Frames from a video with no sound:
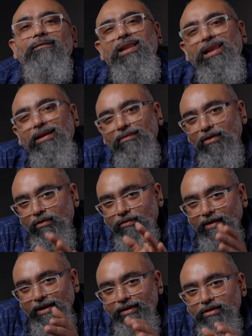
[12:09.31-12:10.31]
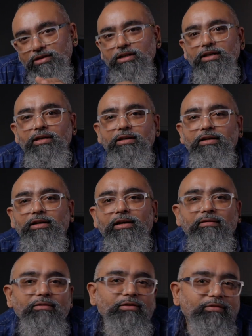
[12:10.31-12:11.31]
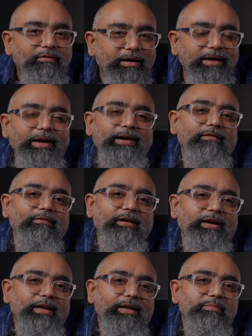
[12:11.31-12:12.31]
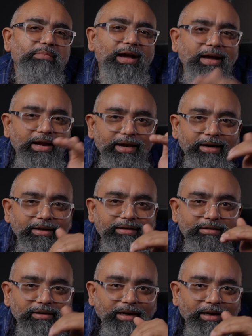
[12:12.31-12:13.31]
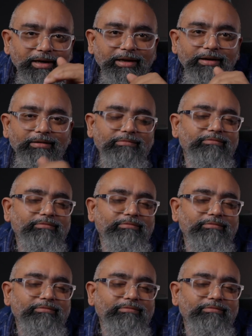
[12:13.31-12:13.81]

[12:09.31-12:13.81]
level of energy, level of creativity might slightly,